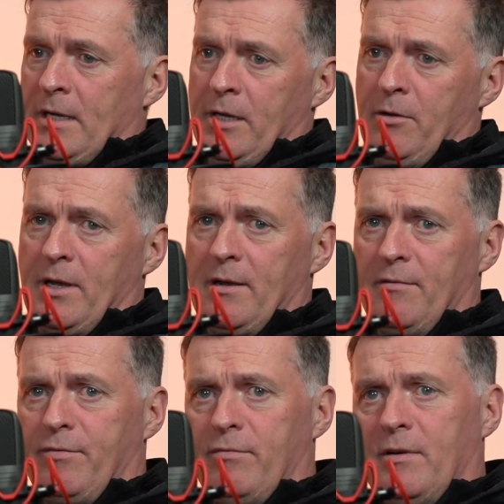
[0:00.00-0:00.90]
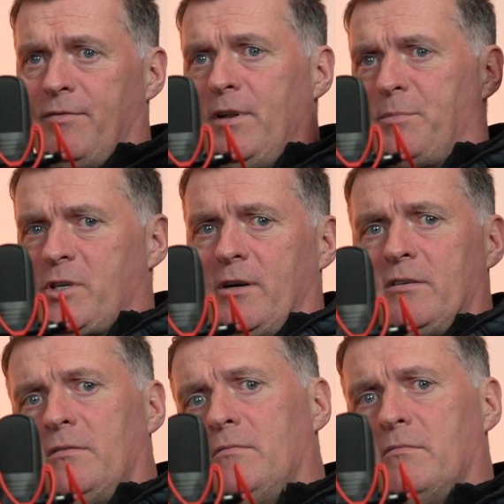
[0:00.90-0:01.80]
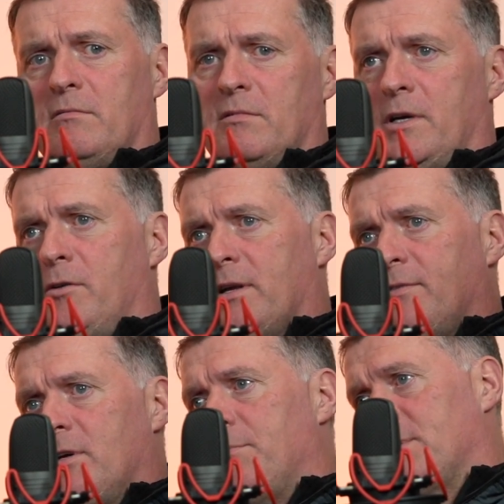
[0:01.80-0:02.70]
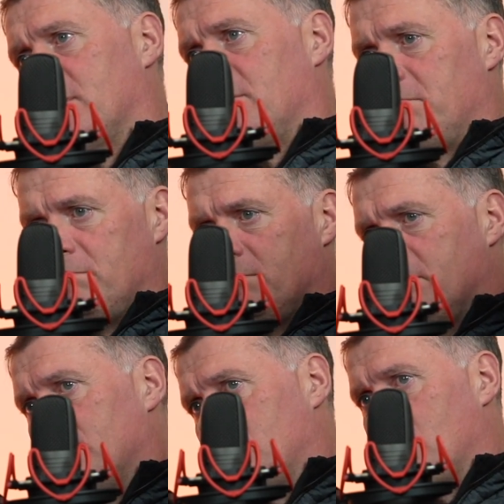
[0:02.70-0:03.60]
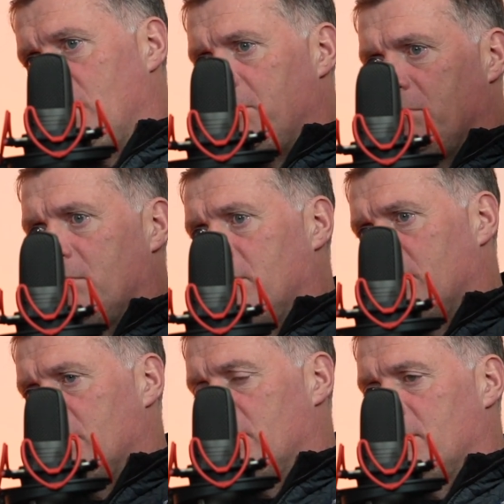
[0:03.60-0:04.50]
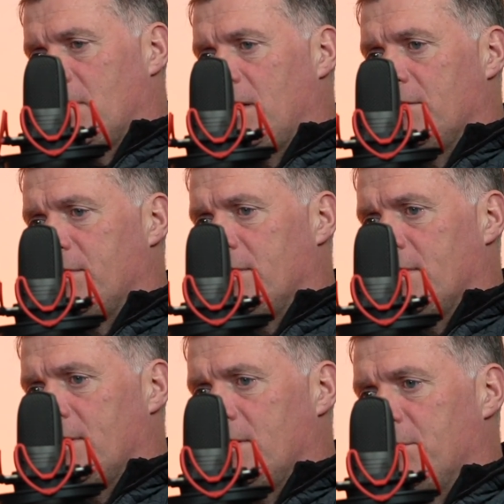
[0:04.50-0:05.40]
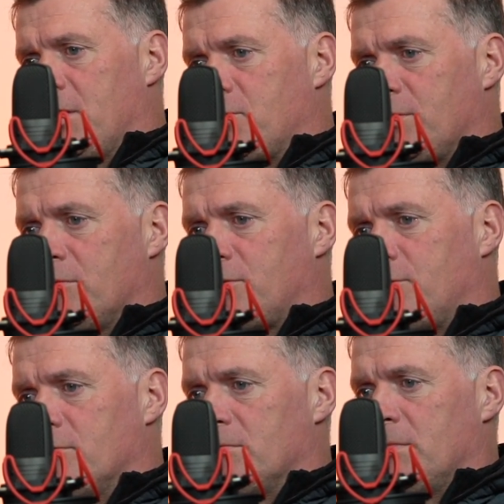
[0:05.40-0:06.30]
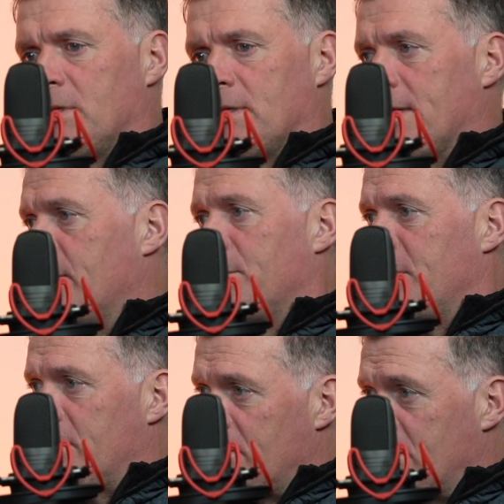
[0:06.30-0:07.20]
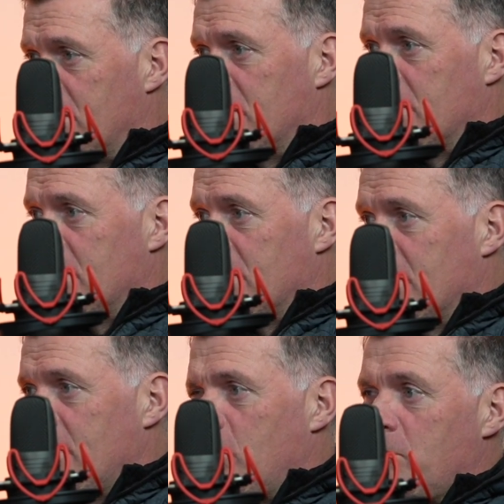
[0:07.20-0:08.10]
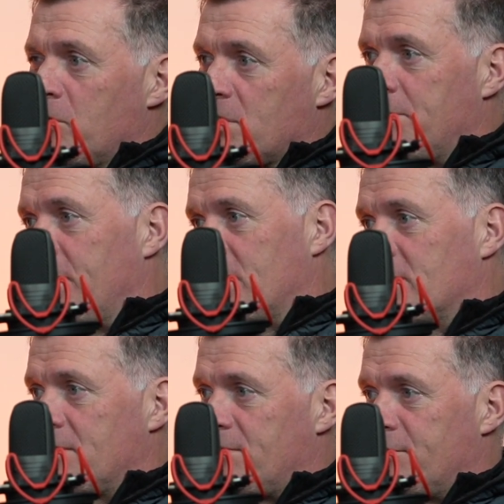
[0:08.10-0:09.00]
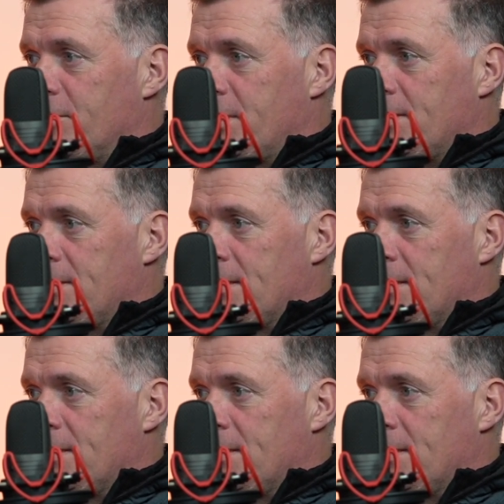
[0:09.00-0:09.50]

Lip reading: You'd have a flip chart and you'd have the opposite team 11 and the manager would go through them. That would be it. You'd do your set pieces on the Friday